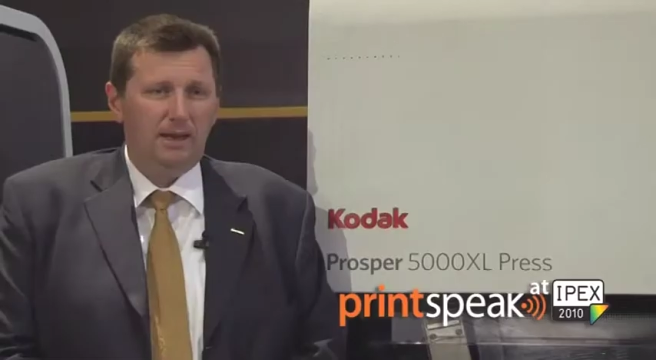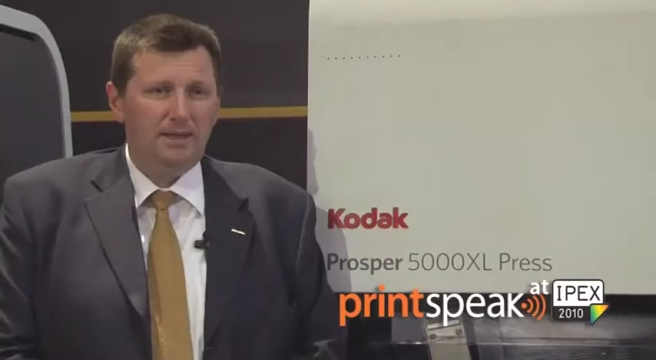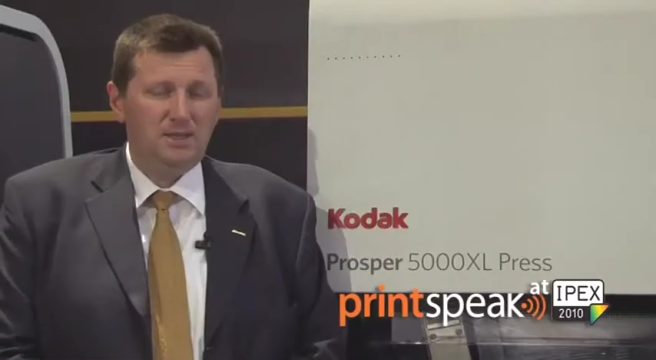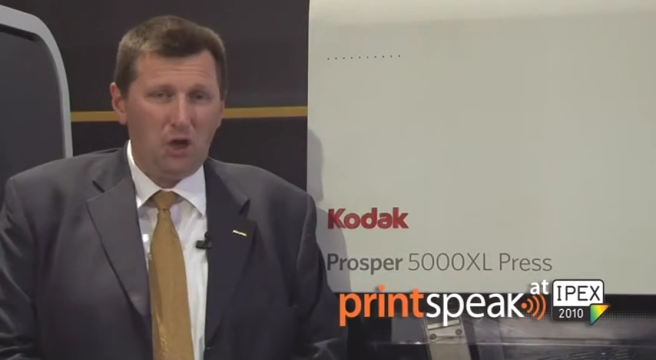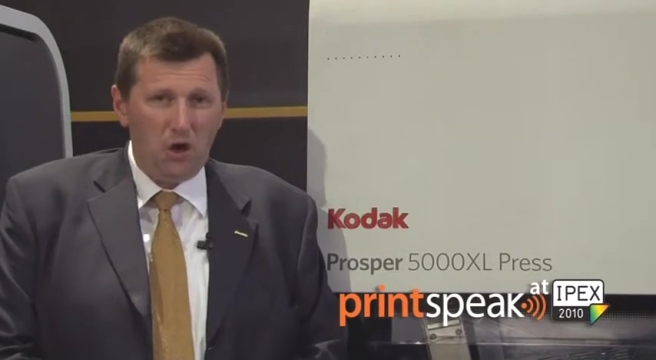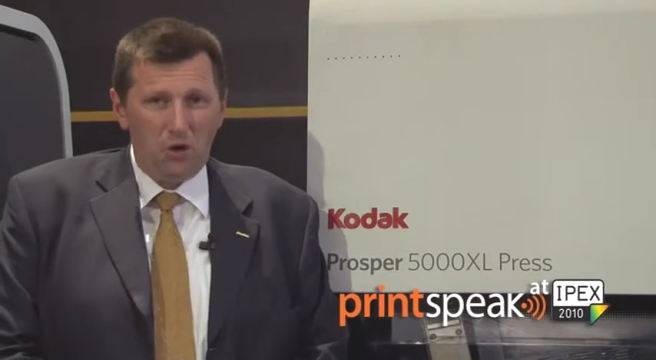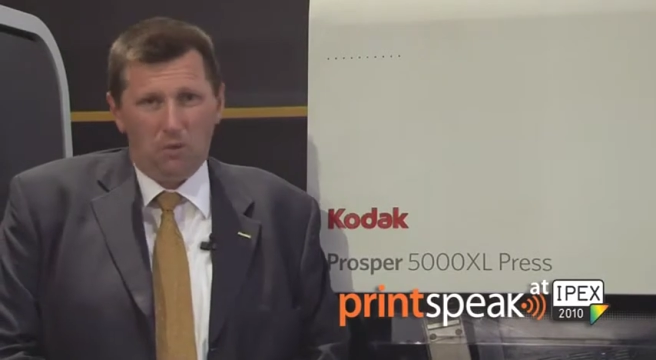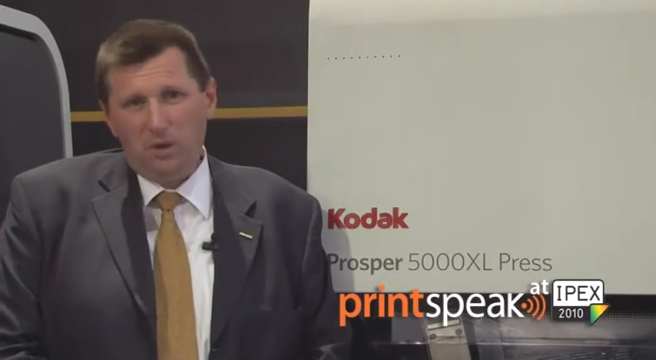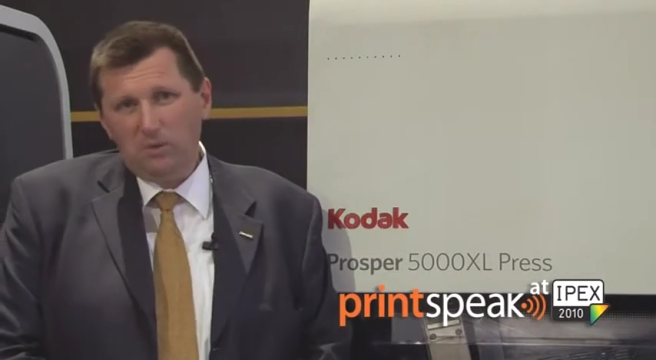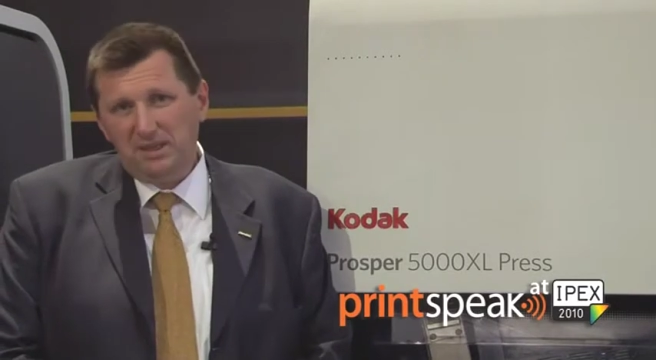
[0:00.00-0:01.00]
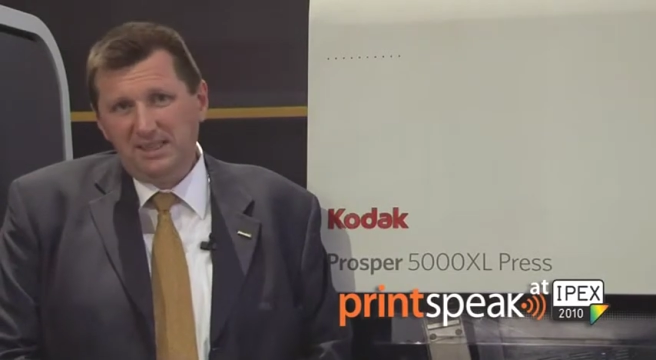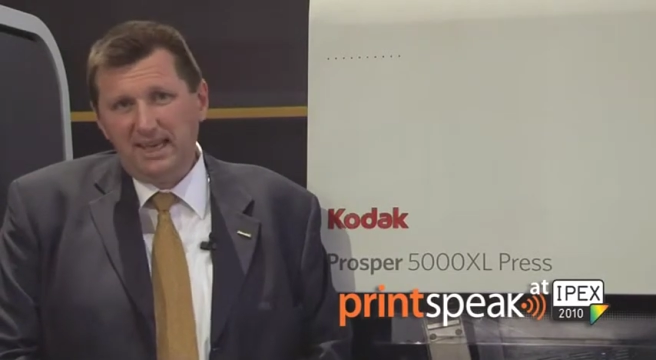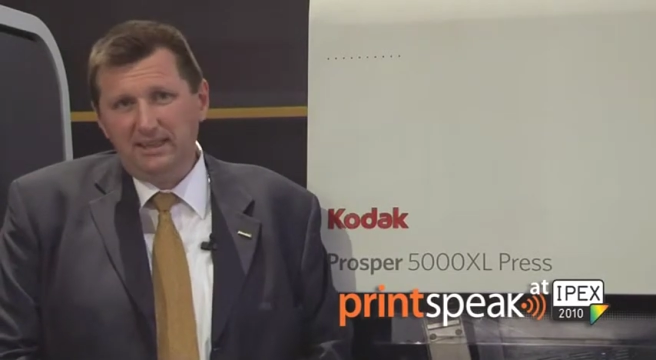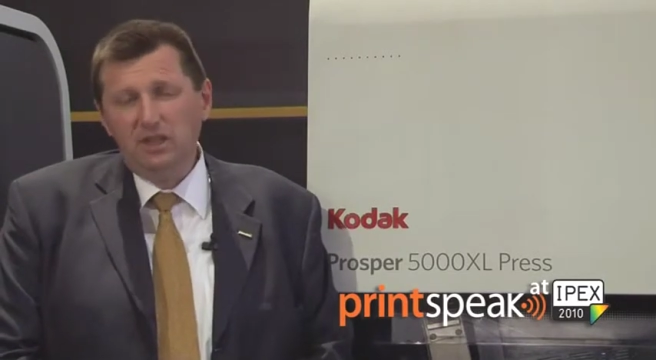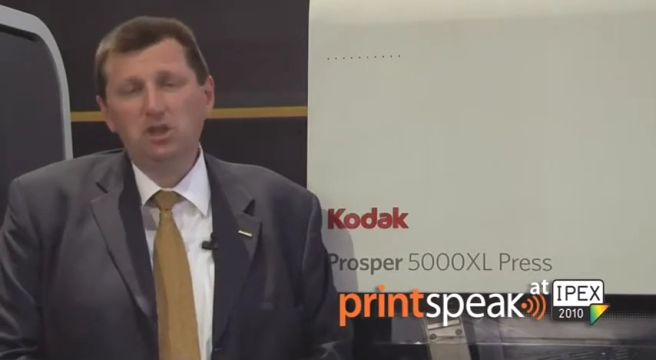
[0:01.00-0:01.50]
So when we
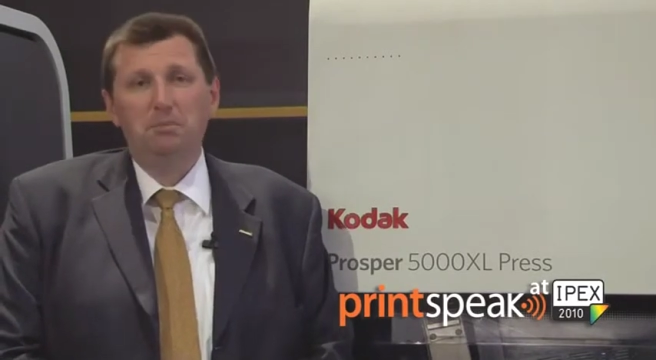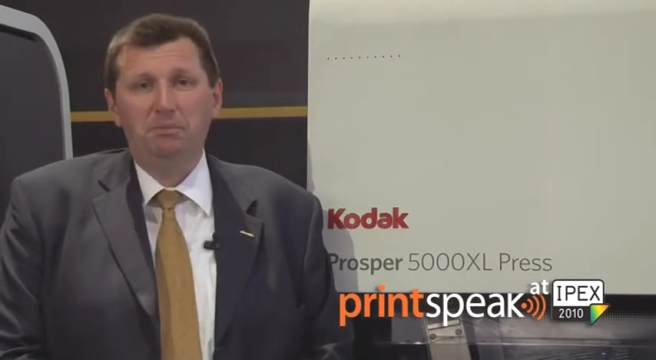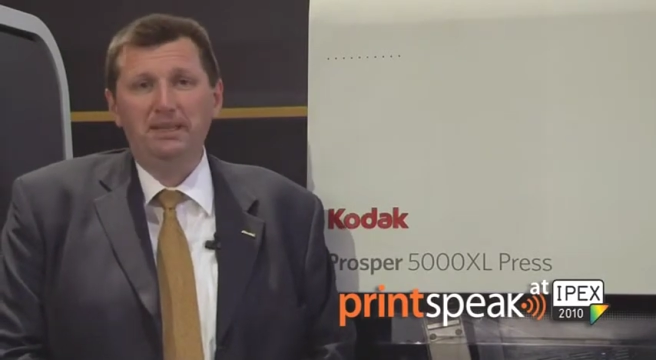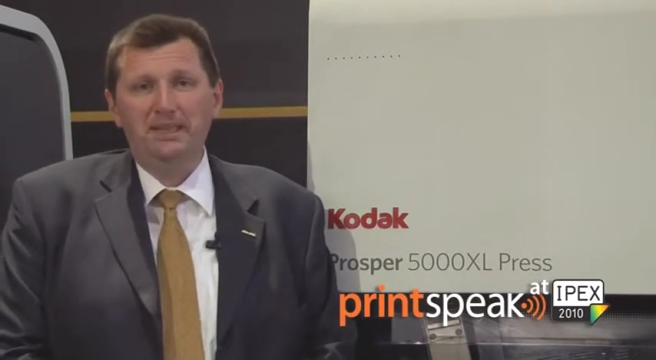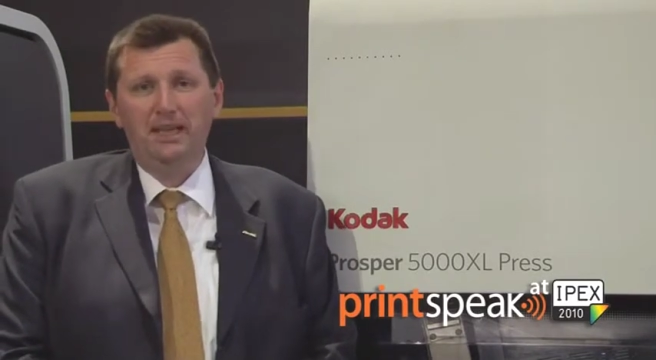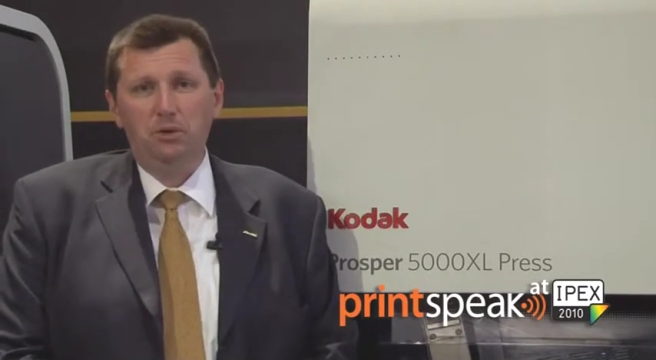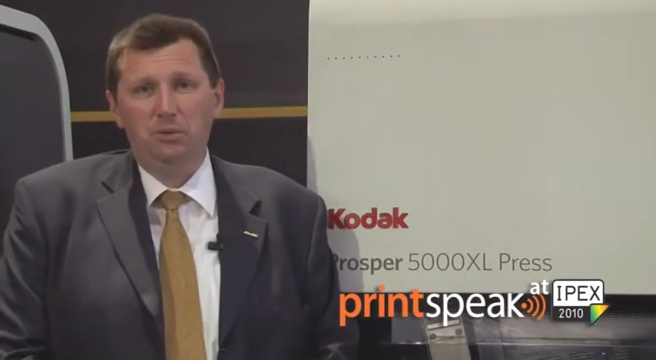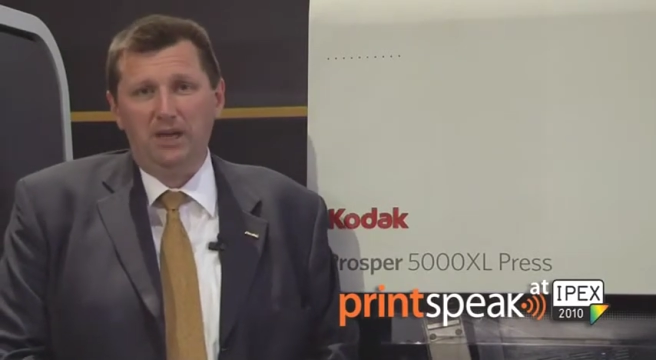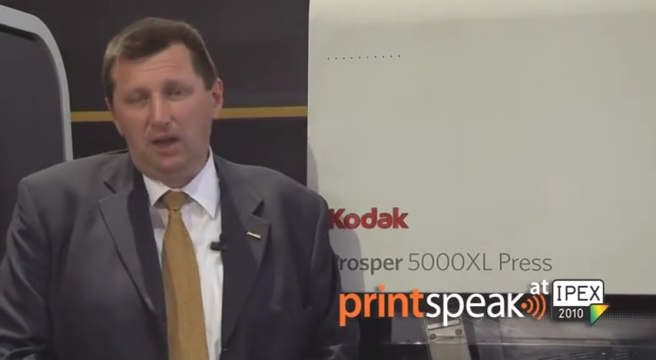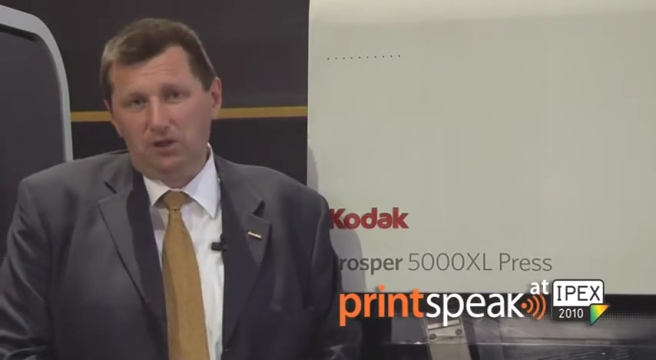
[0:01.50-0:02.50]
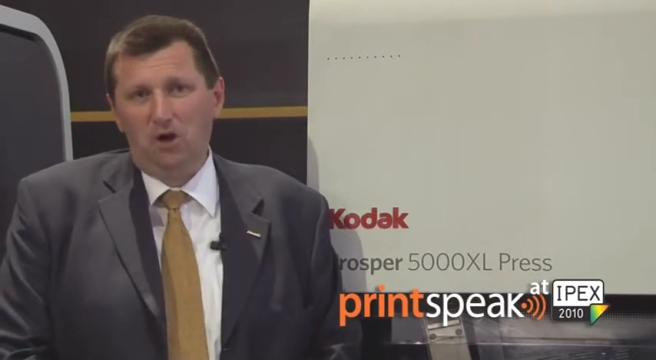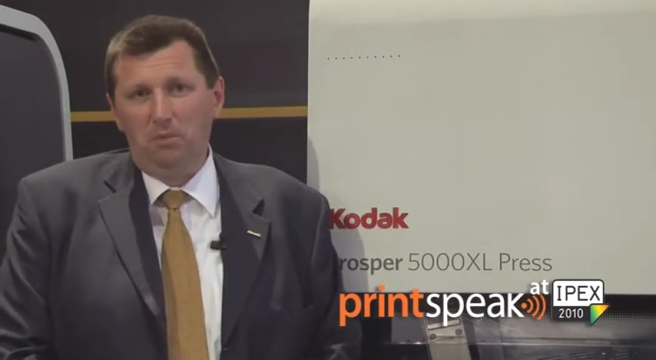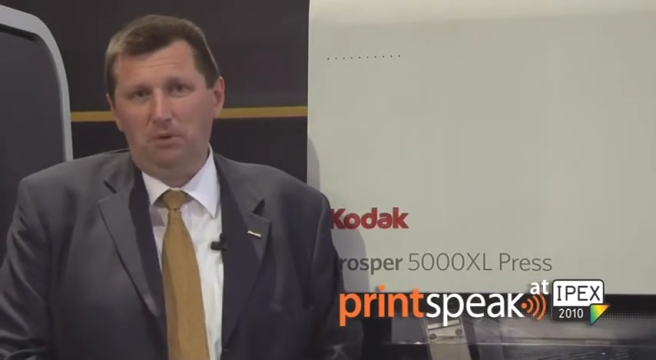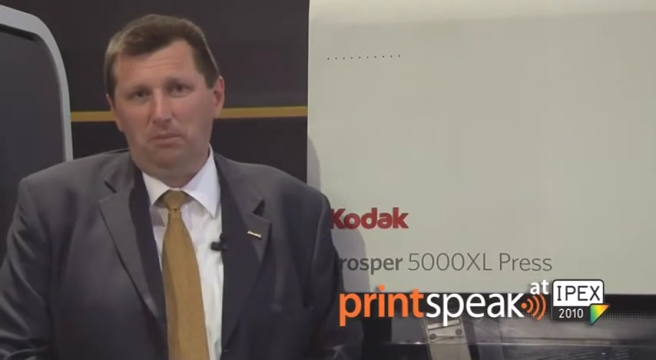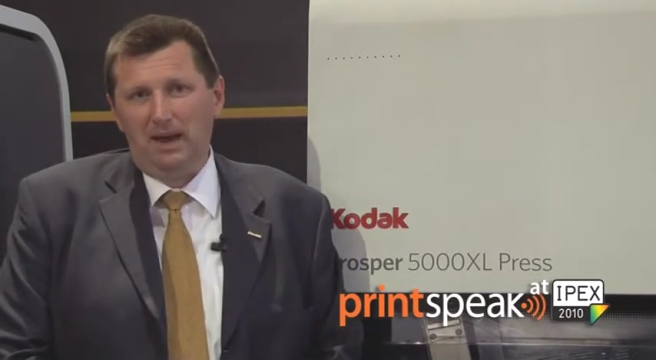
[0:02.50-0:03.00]
say digital printing without
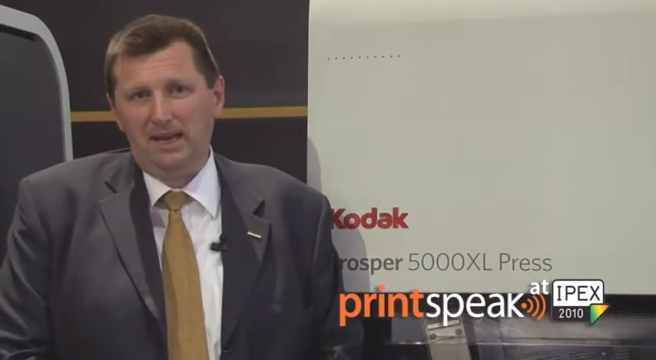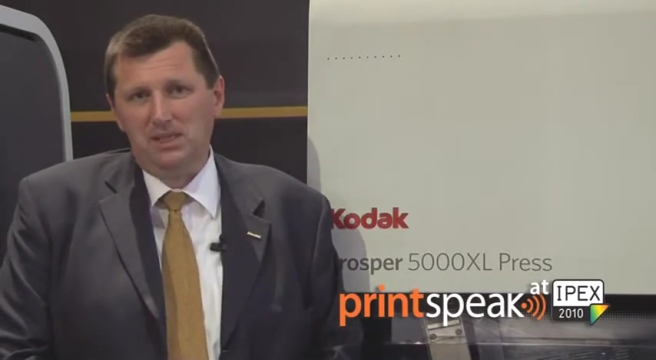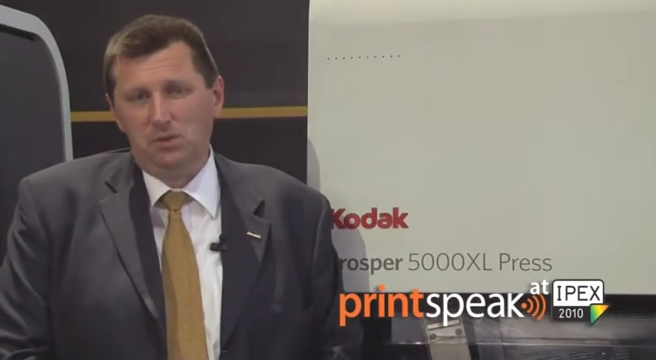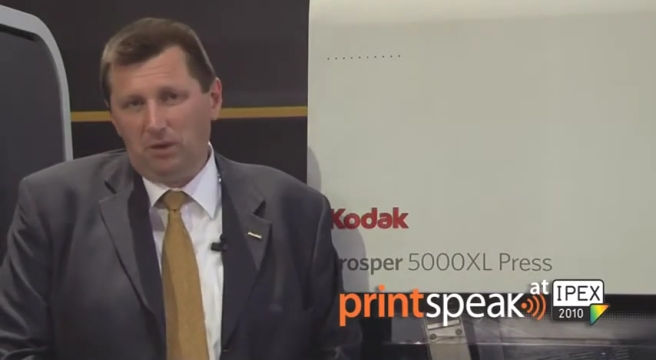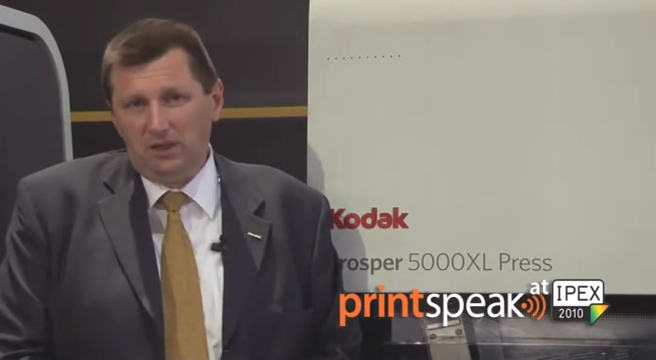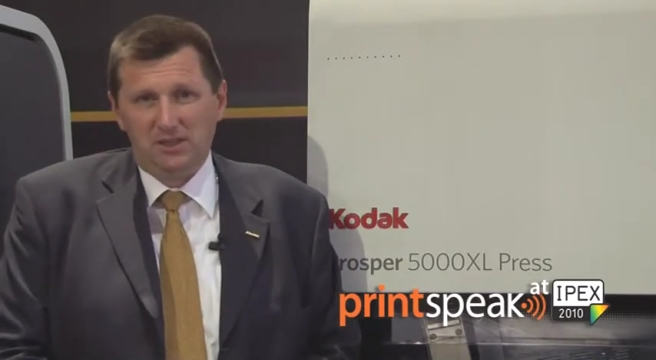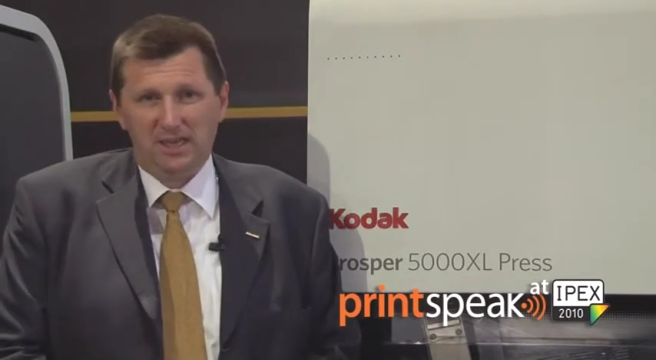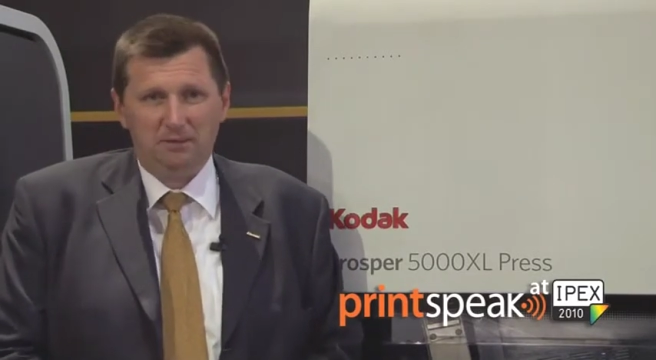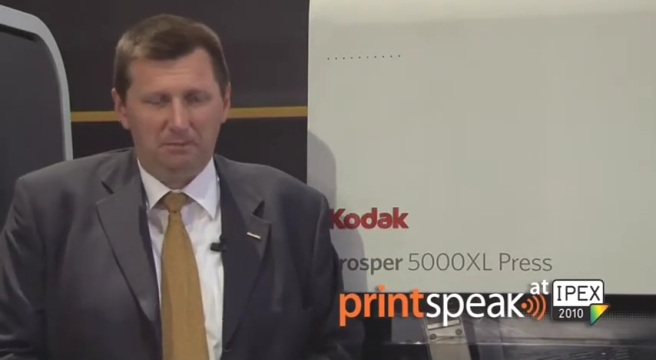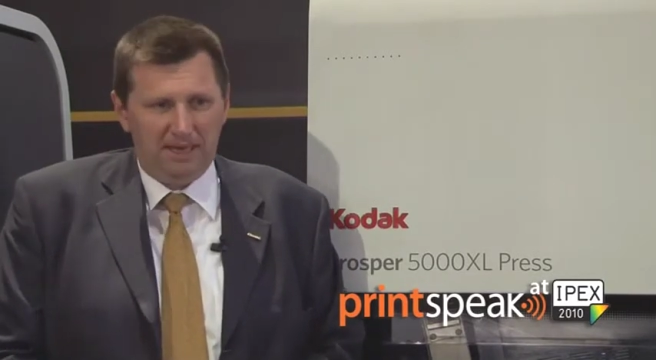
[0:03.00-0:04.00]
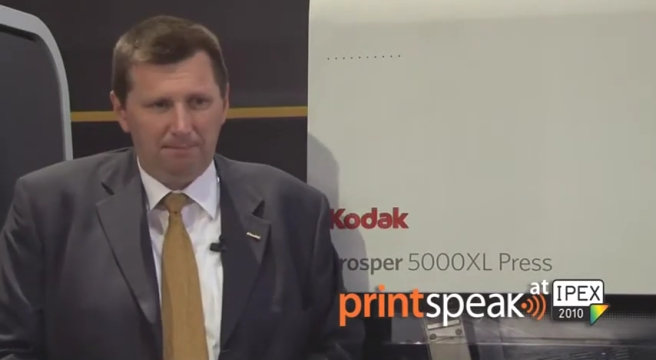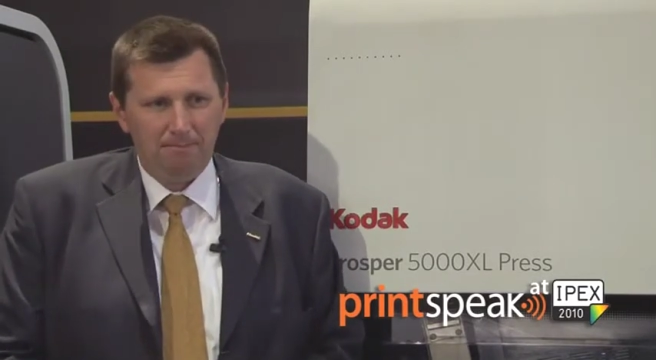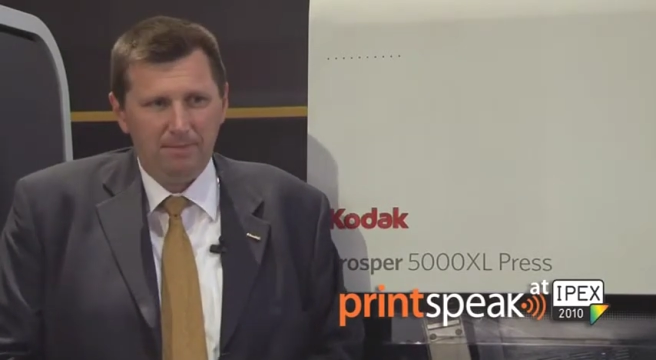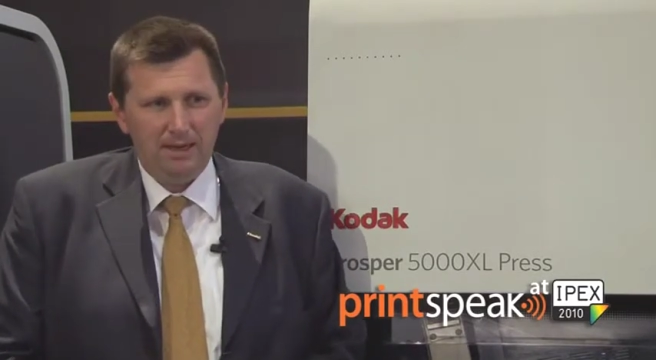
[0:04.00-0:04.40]
compromise, what does that mean?